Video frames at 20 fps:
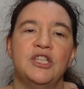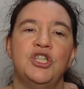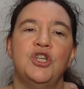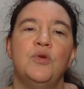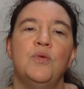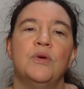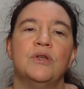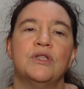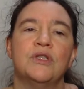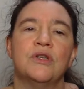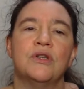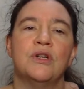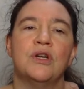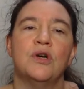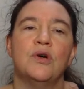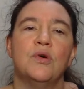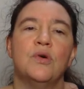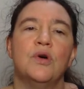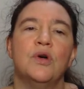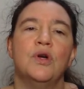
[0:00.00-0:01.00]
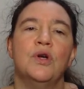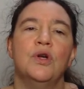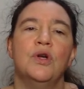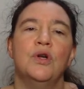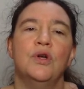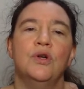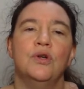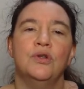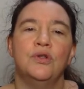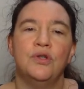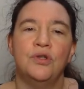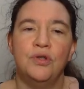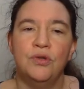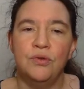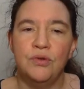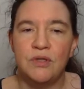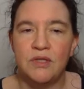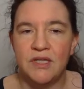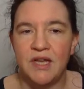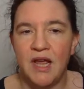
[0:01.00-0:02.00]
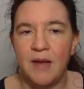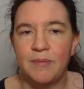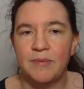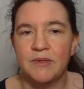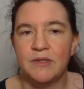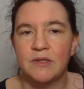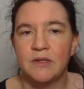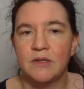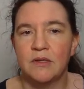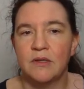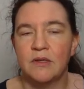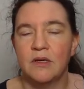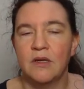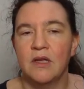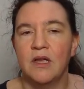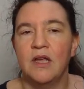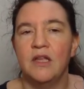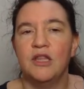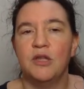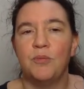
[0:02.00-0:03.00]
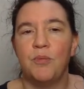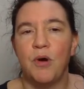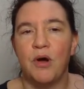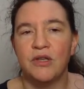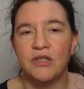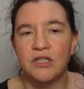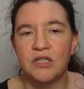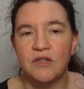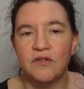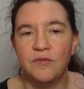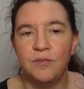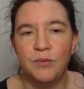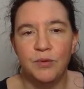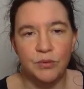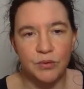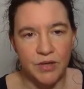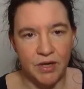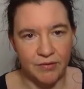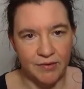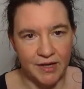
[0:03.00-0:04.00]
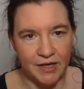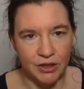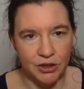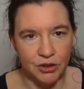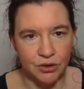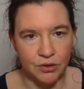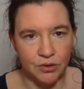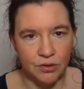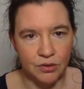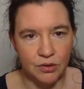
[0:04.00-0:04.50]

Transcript: she wants to go two steps in the positive blue direction.